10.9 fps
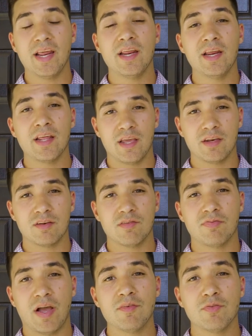
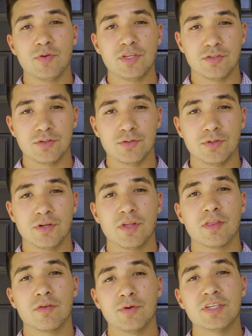
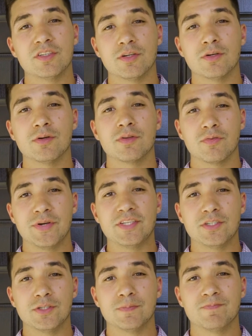
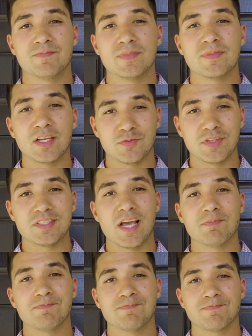888-532-3032. Thanks for the time.